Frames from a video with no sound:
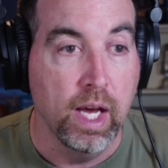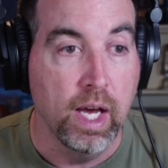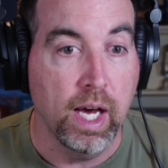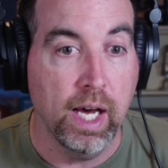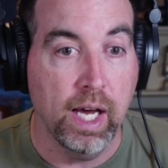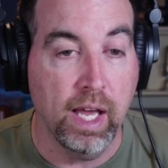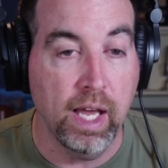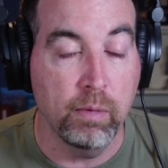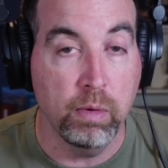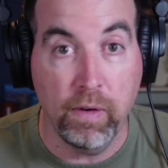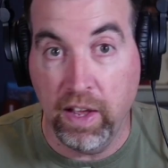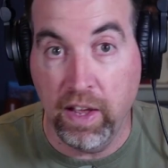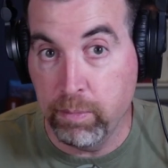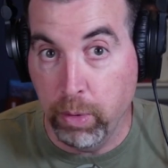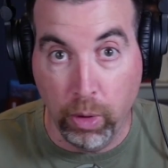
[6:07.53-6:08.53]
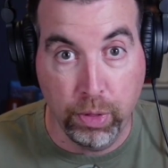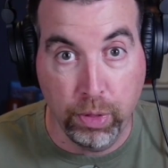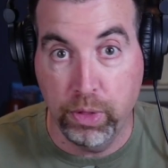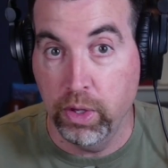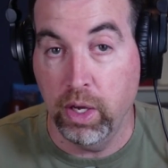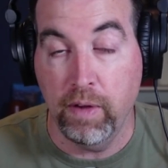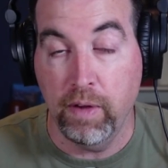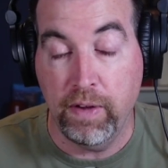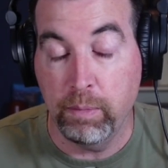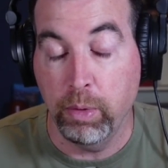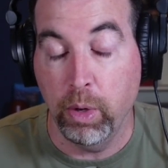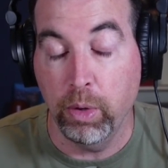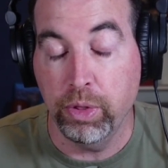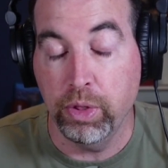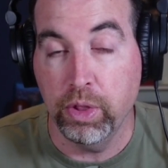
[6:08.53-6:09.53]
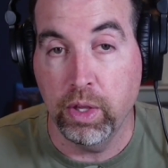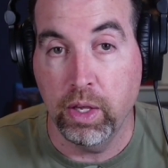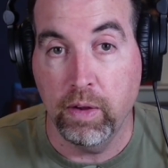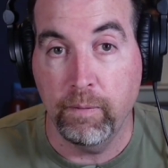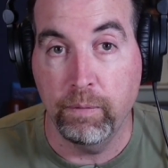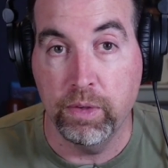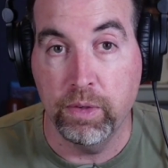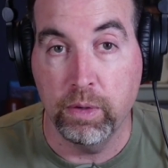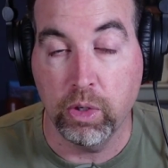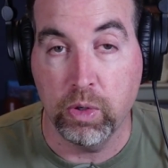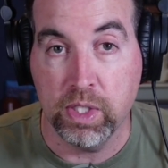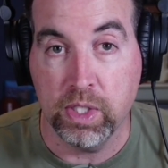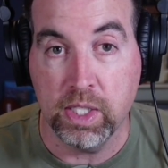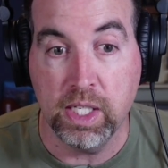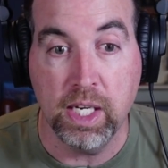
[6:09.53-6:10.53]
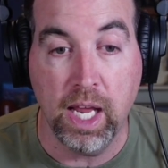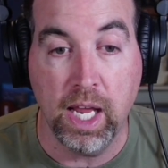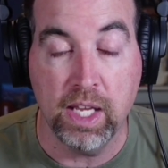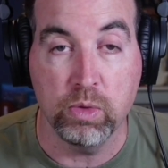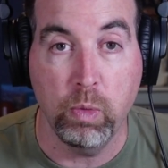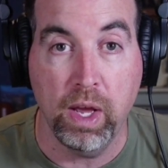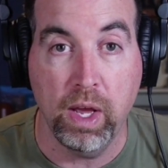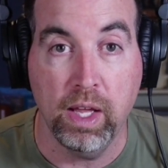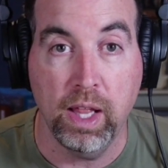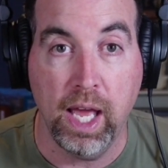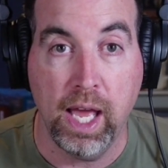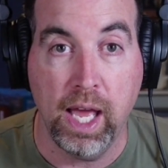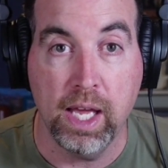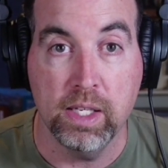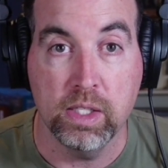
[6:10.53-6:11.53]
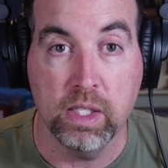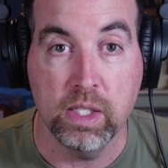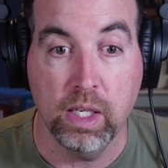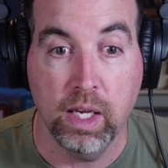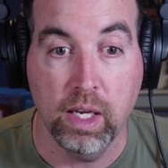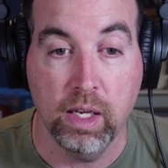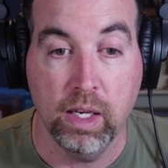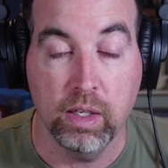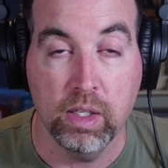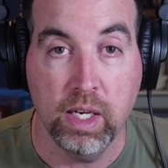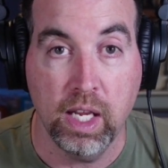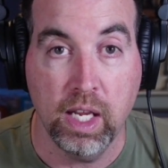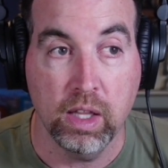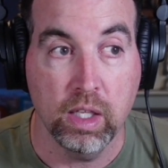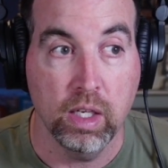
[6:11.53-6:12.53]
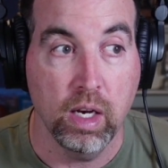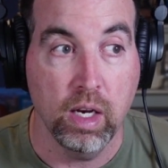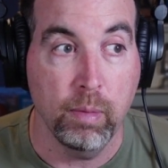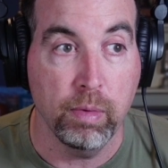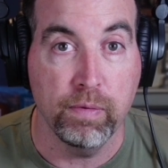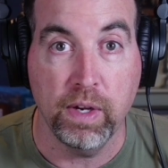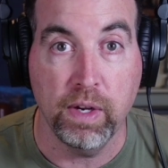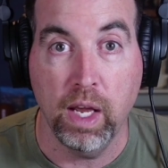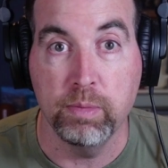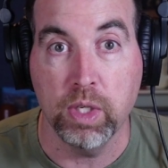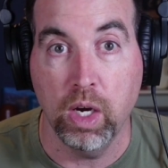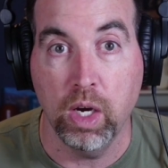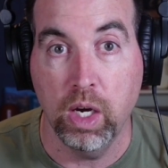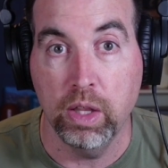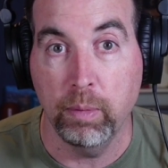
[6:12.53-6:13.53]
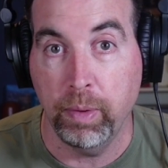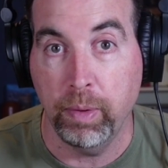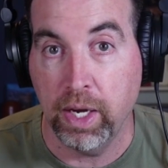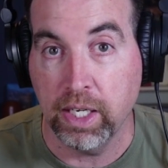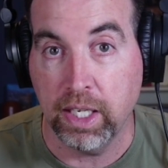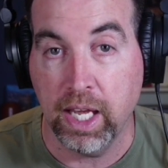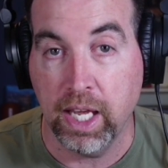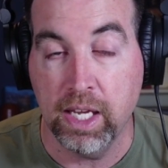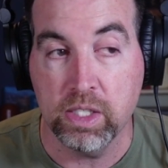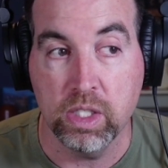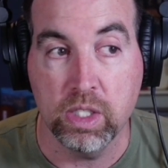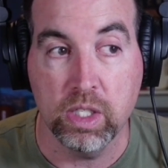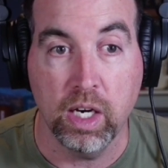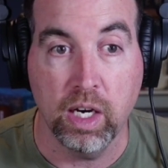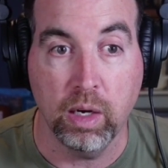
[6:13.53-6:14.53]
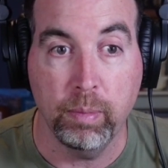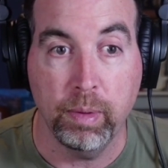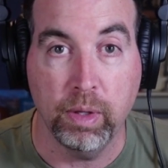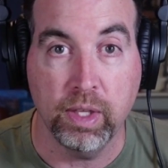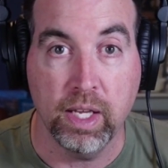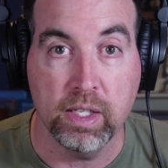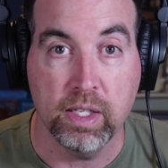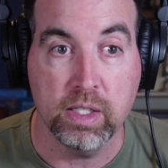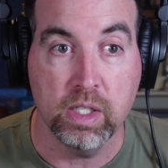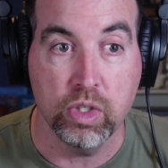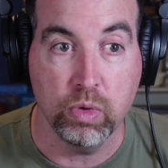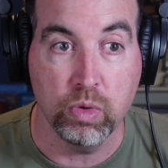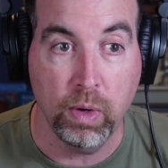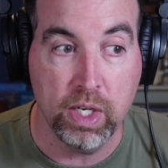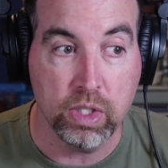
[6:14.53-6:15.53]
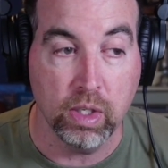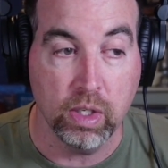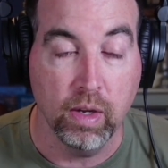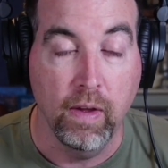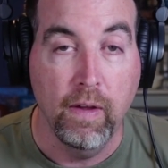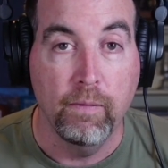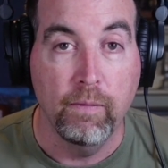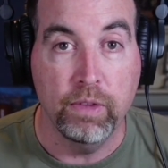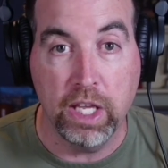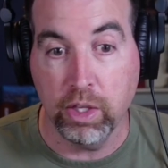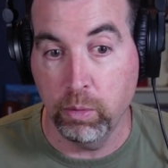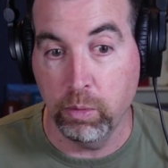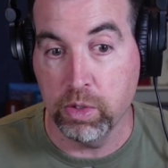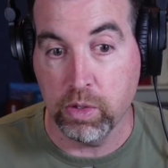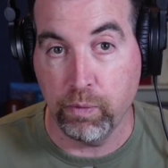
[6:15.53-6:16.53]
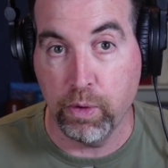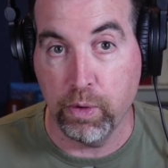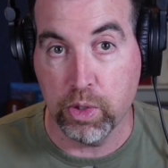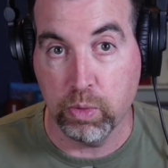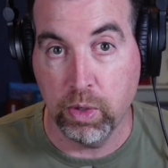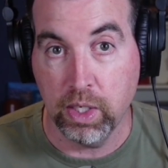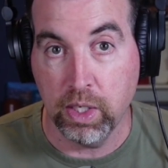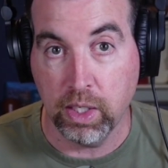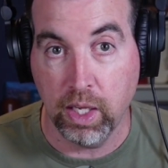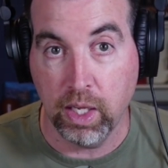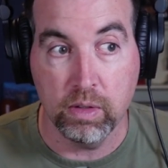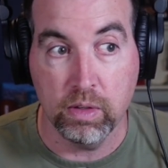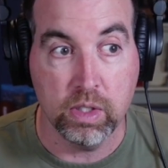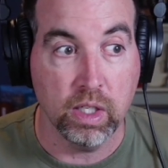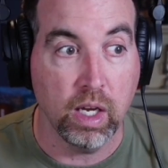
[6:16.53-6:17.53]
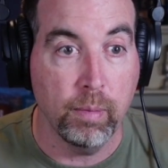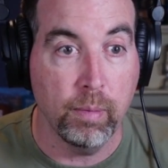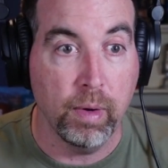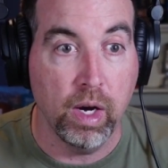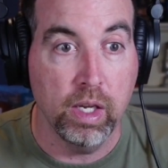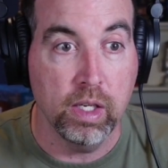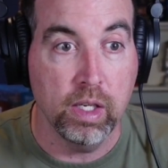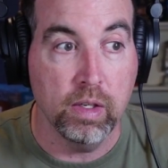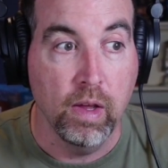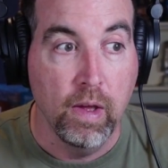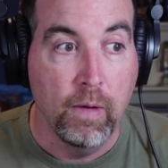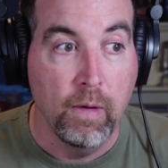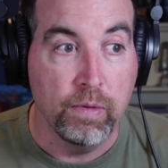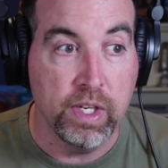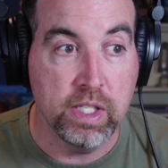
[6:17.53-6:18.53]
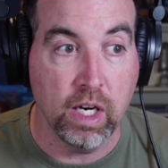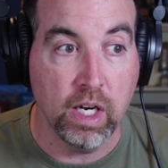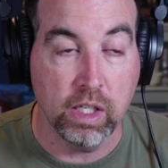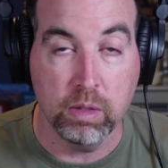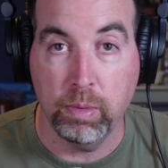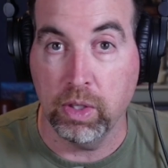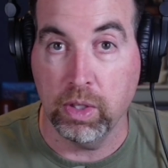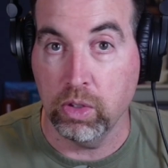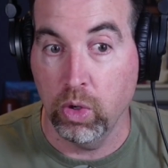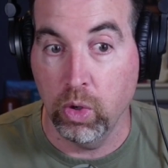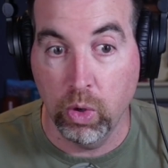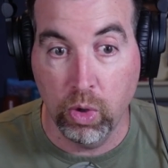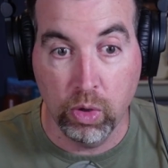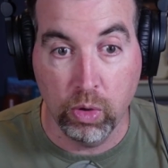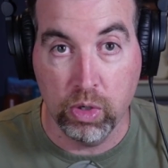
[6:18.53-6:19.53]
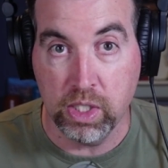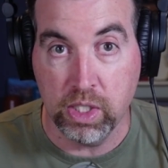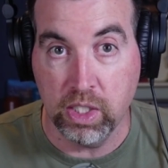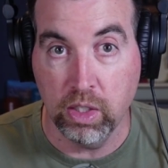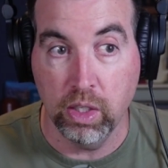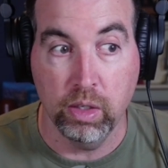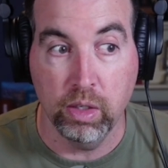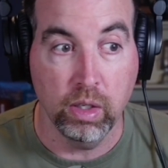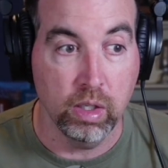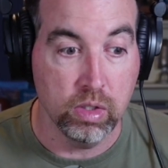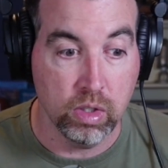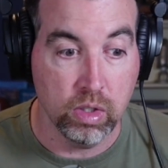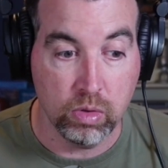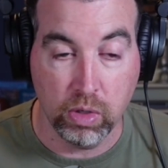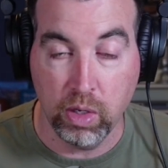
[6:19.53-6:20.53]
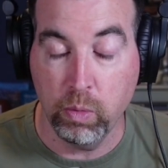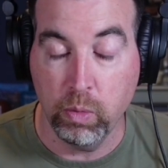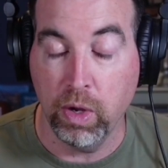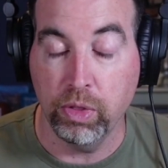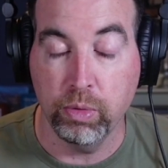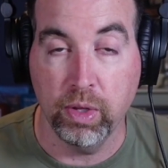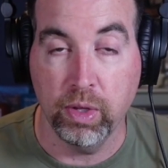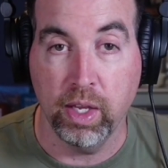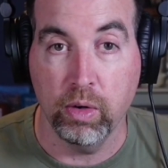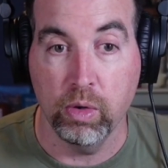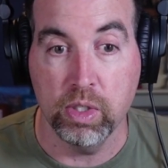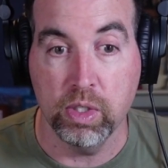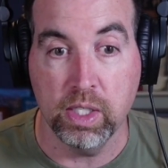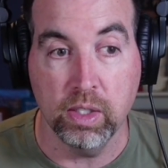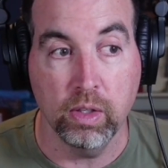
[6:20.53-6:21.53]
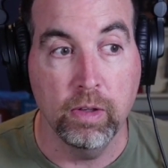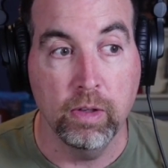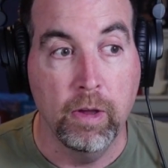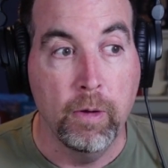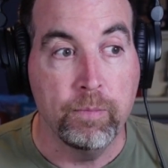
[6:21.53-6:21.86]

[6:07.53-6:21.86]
And we had both of the, I've had both of the Christine as well as Nathan a number of times on the podcast to talk about that situation. Nathan was the first one to come on, and he talked about the whole ordeal and sort of he went through that ordeal.